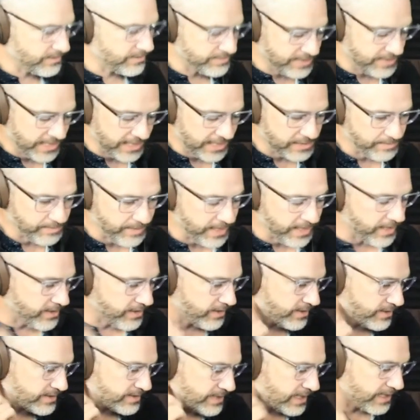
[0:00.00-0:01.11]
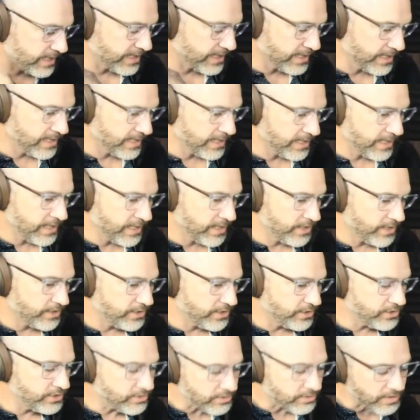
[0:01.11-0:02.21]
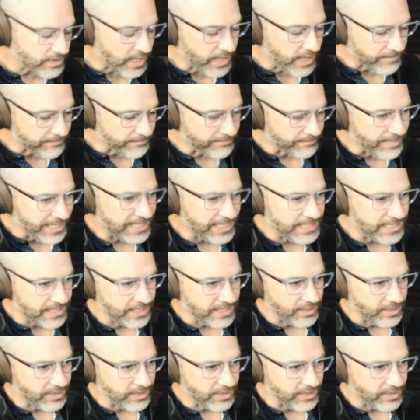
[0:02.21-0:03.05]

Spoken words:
an ex-banker, is like, you're not making